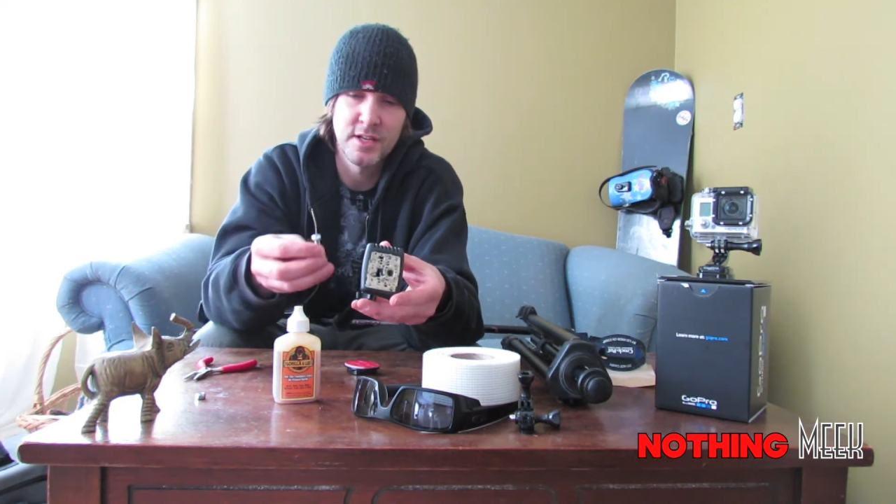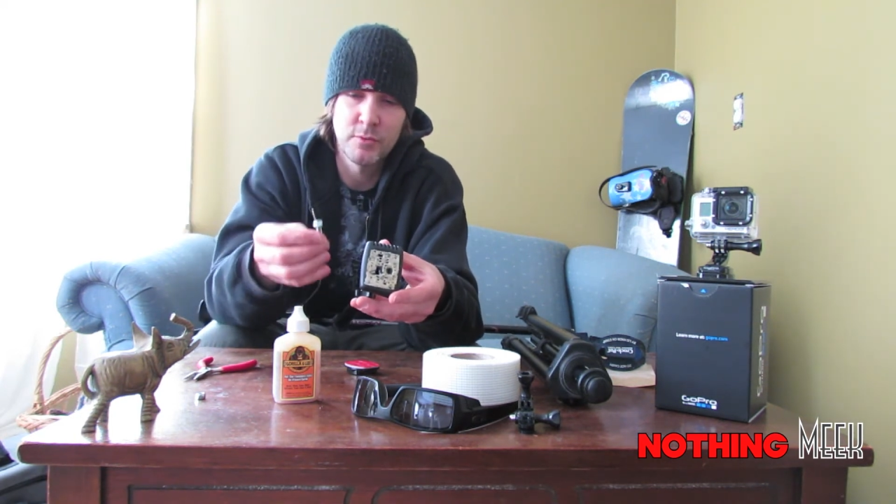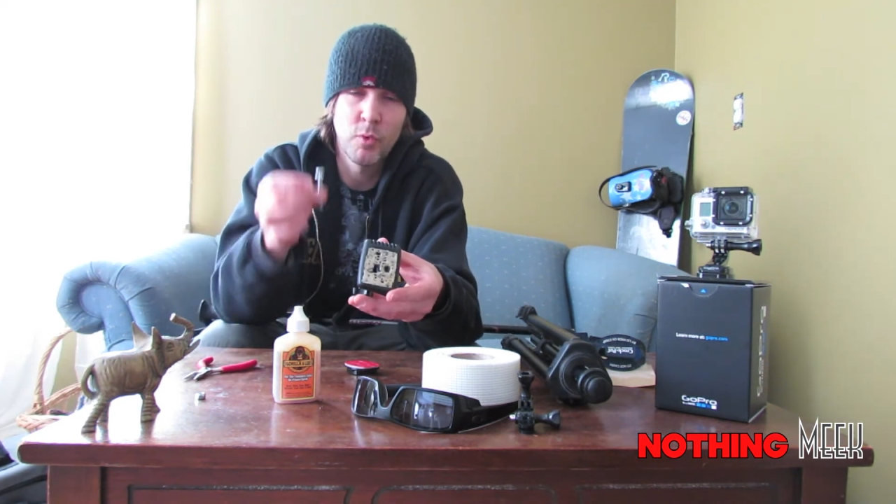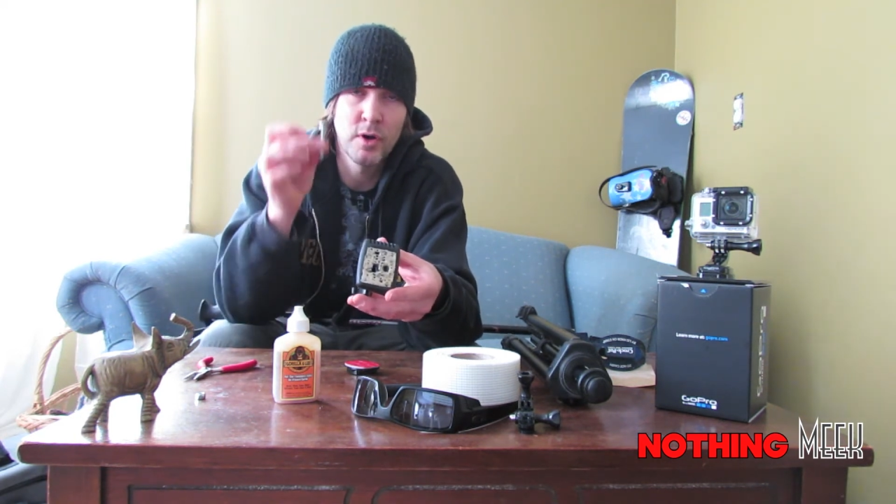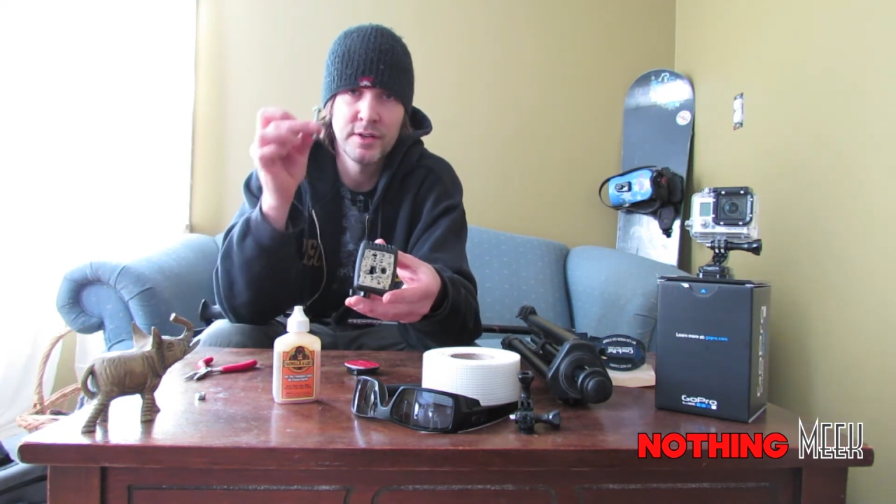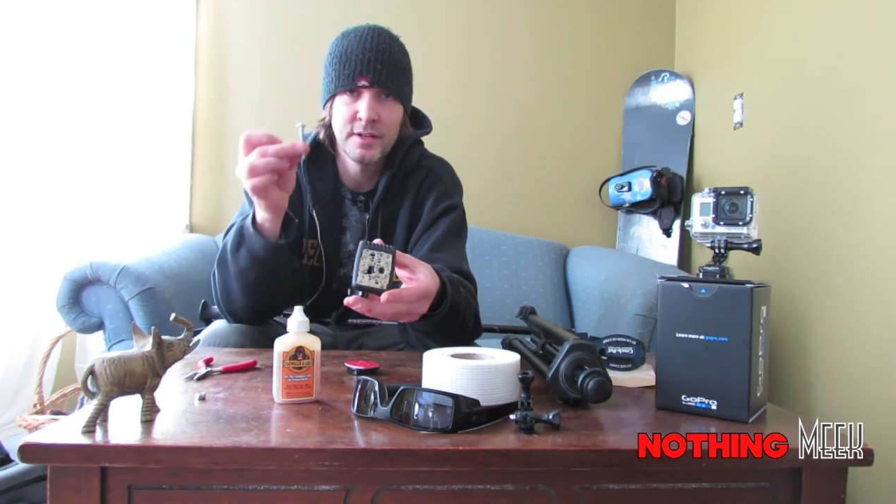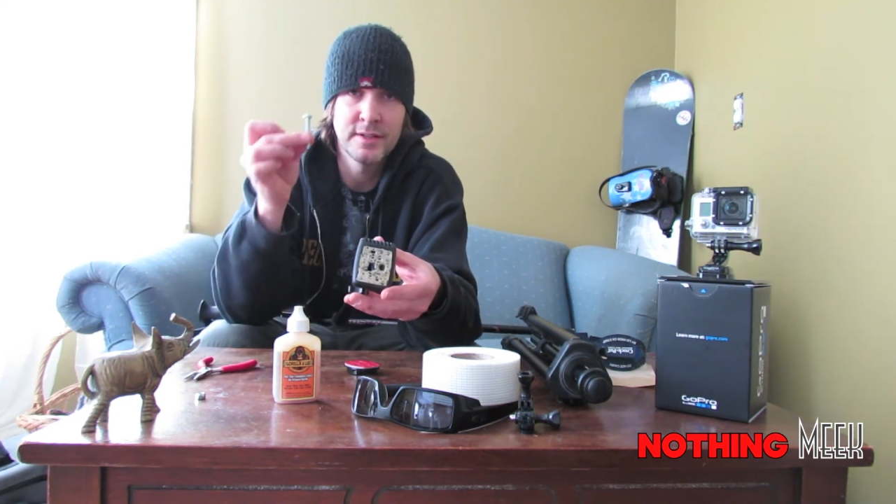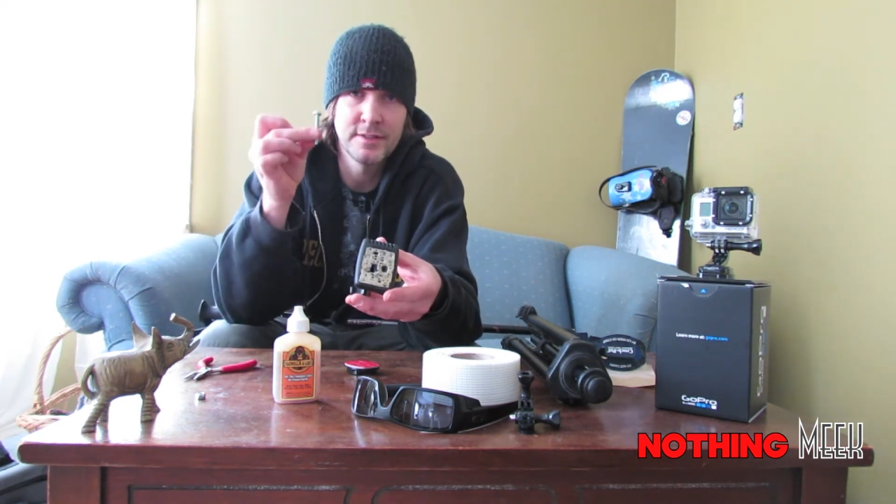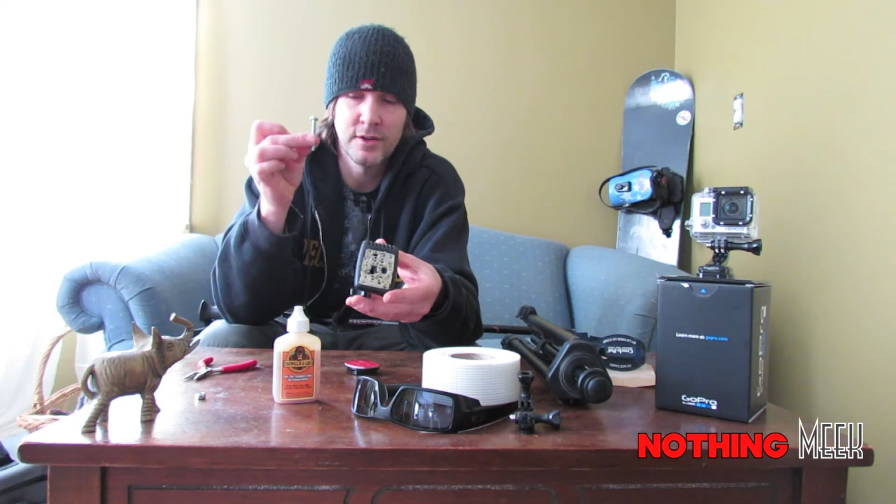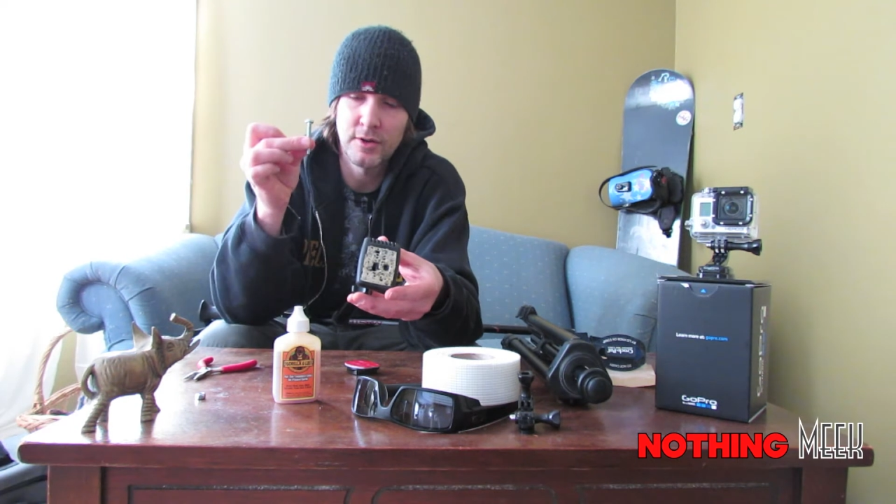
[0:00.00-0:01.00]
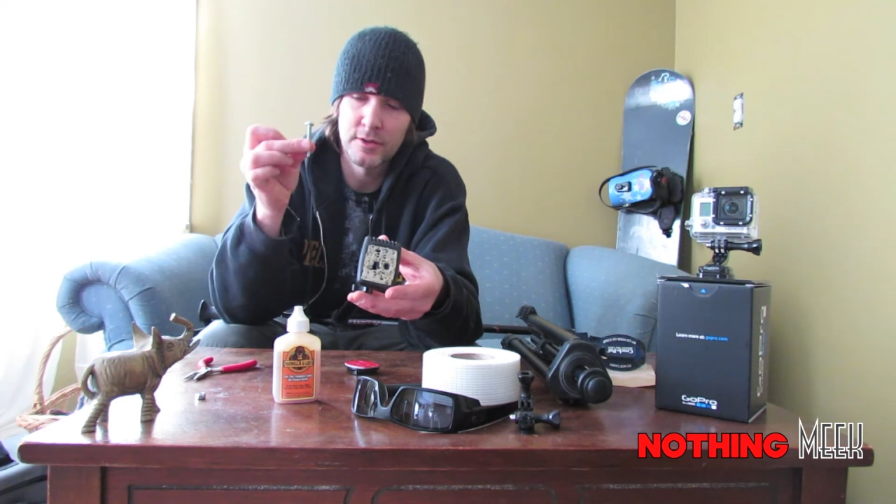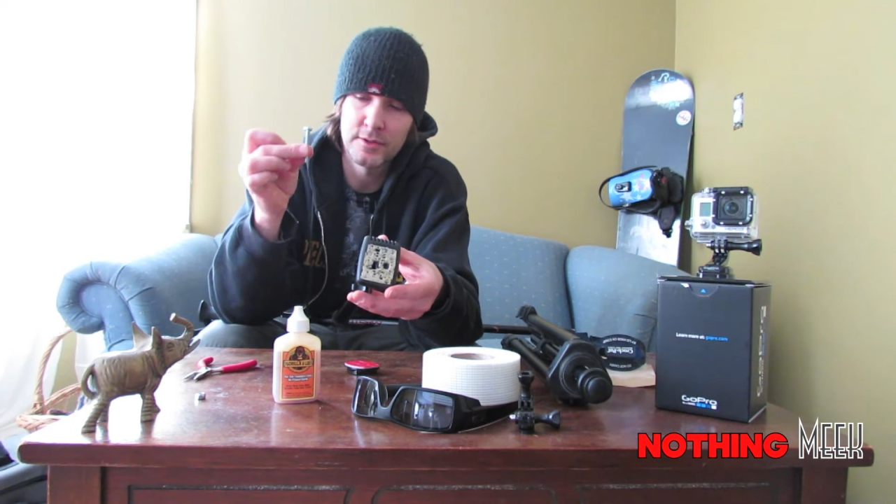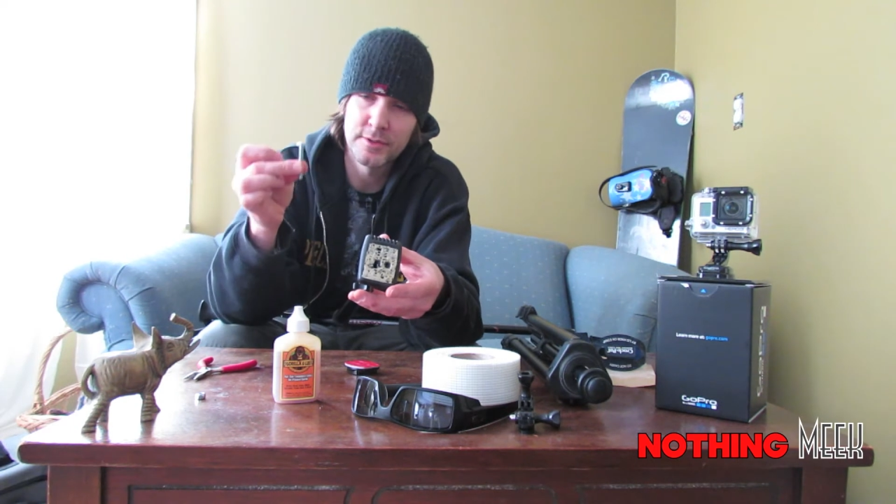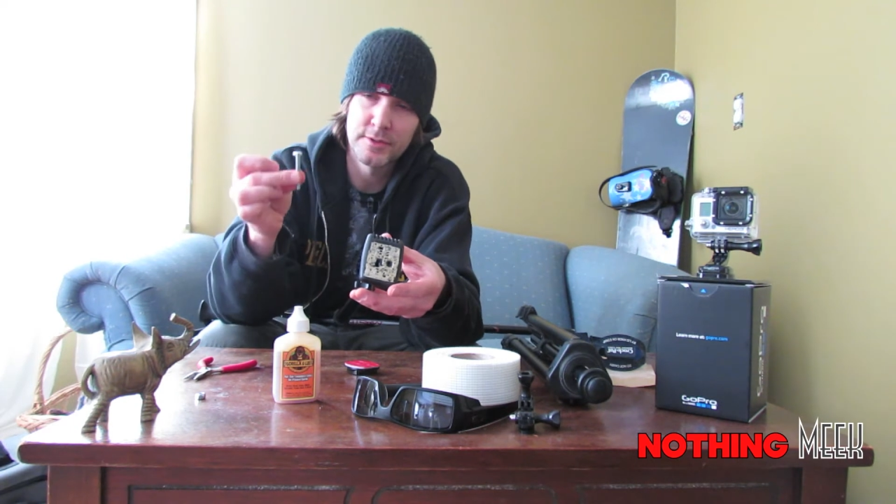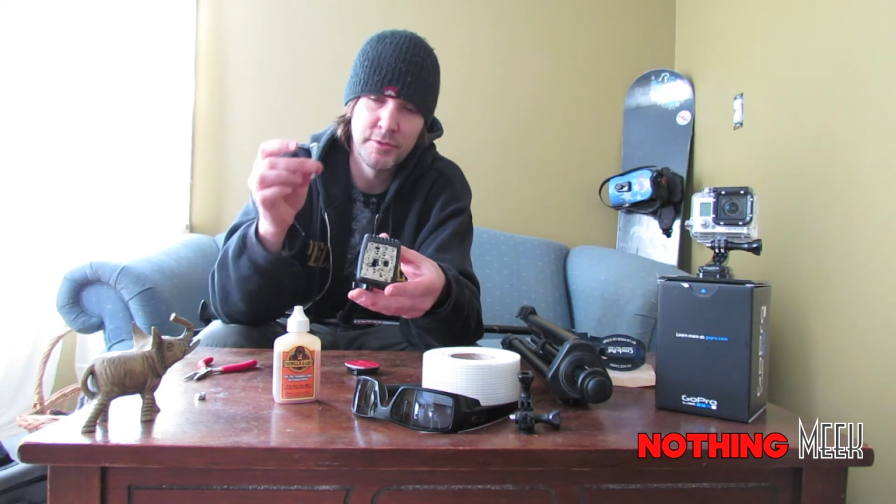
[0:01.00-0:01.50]

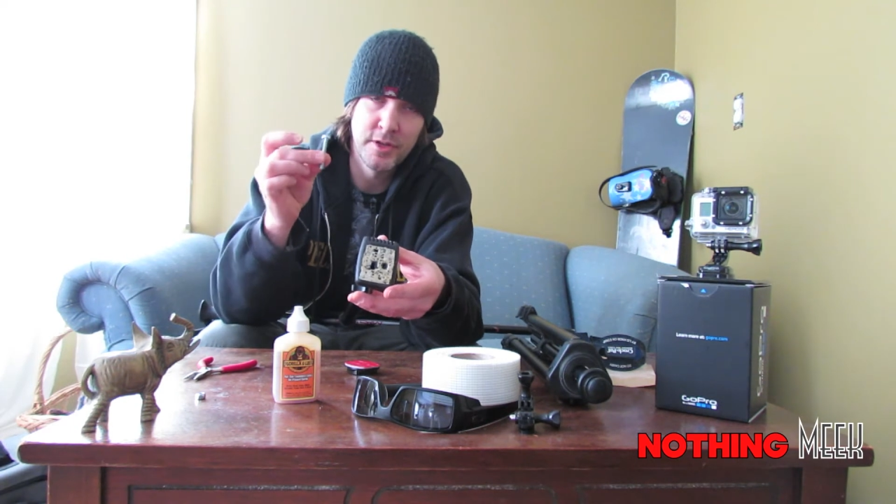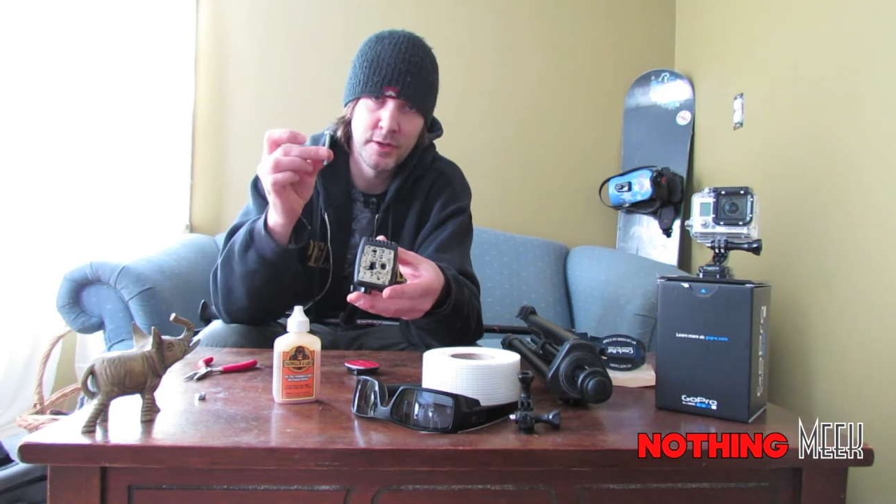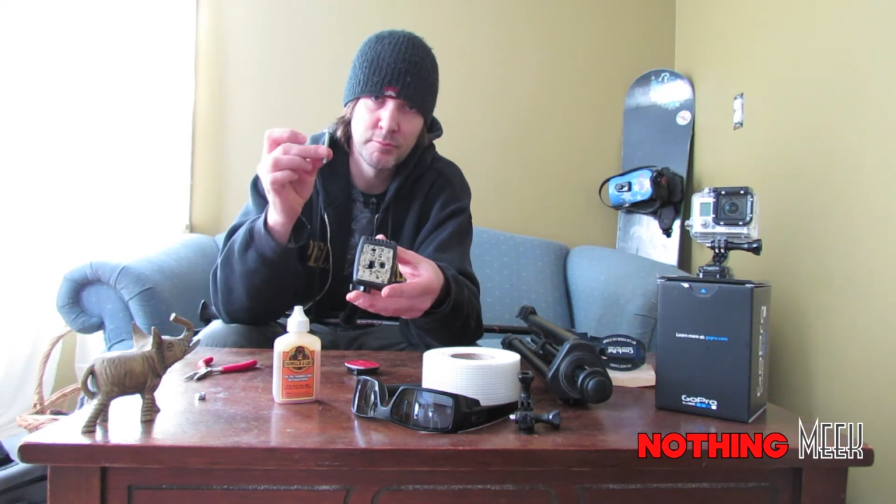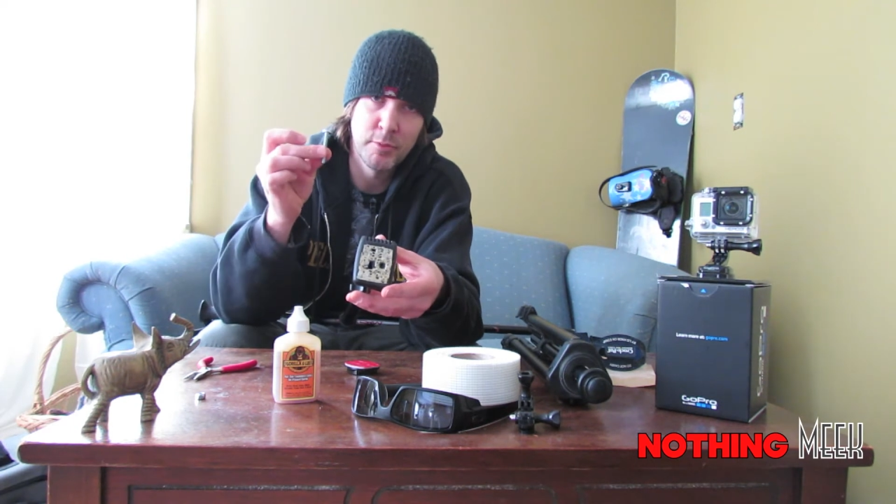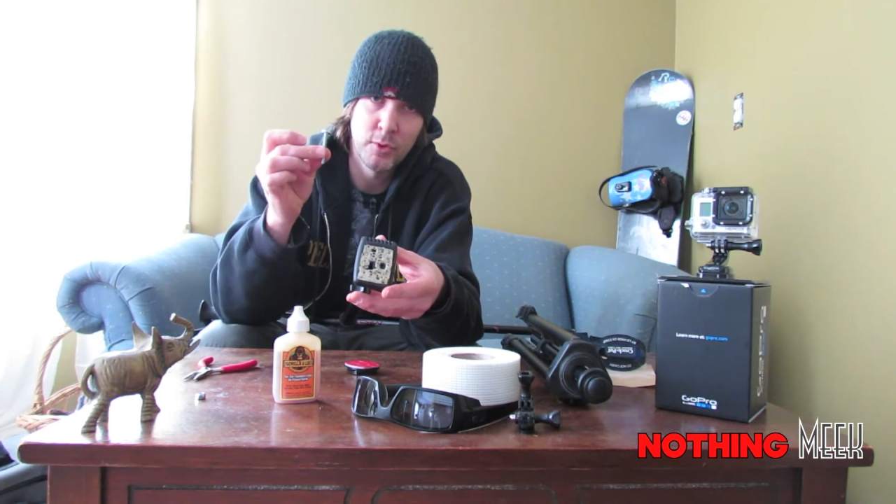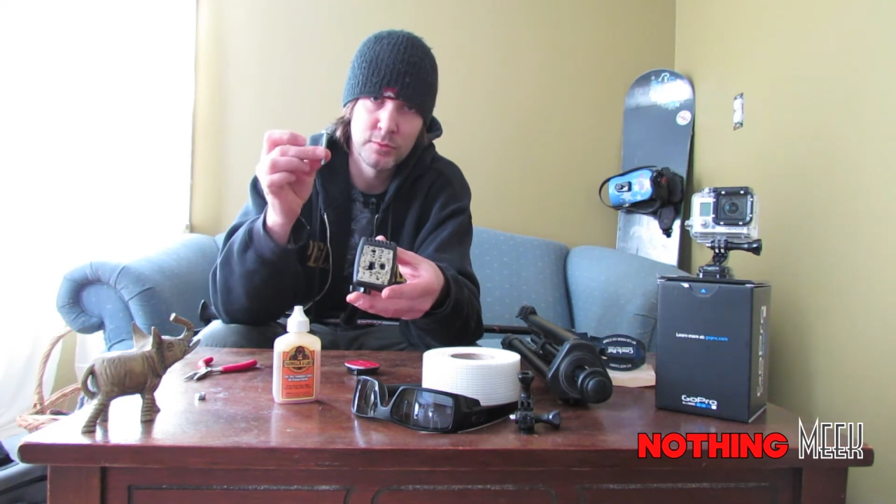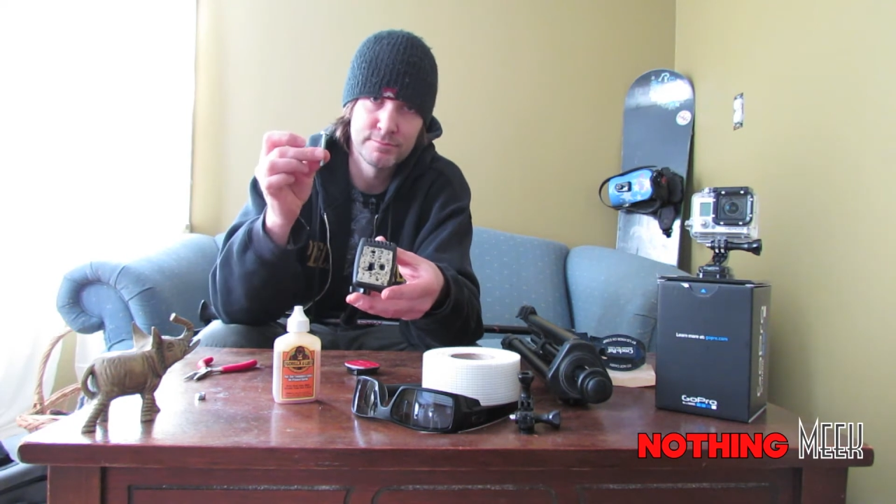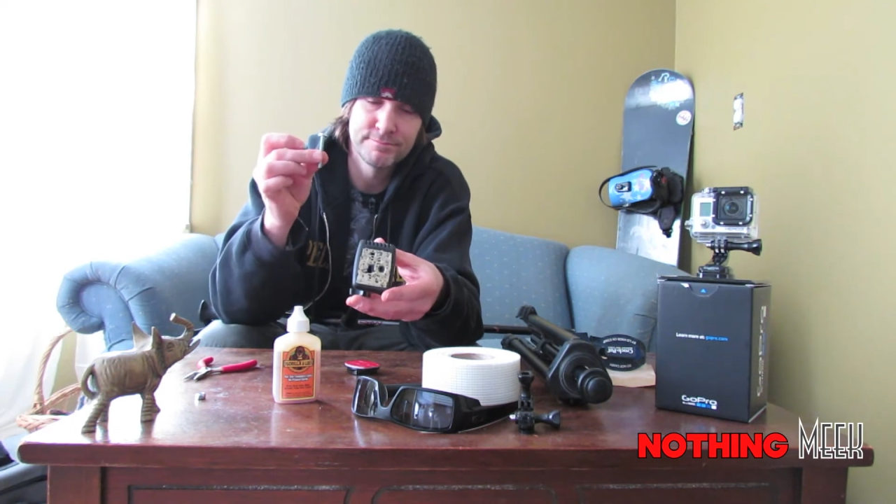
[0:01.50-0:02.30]
$1 nut and bolt.